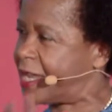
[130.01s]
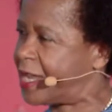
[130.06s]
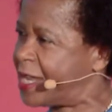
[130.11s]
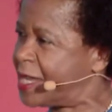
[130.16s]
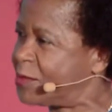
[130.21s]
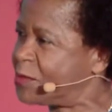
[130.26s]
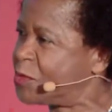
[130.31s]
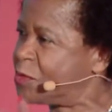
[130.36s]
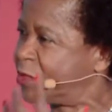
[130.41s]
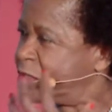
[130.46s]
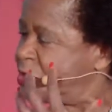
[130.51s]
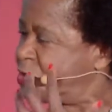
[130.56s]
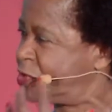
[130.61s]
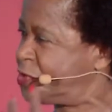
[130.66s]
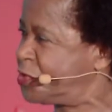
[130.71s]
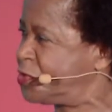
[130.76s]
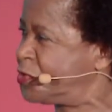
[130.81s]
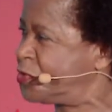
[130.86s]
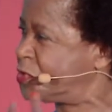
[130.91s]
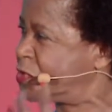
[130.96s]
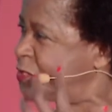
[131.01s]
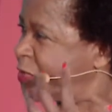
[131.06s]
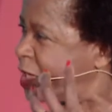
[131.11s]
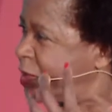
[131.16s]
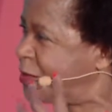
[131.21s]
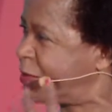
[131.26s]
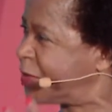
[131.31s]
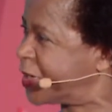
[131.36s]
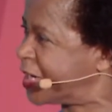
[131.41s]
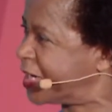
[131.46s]
I'm going to use my
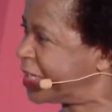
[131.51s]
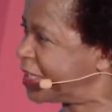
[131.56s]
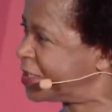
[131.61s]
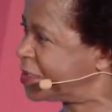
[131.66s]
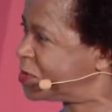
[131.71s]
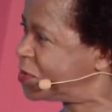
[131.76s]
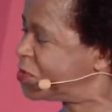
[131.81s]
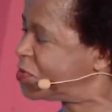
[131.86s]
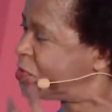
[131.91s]
brain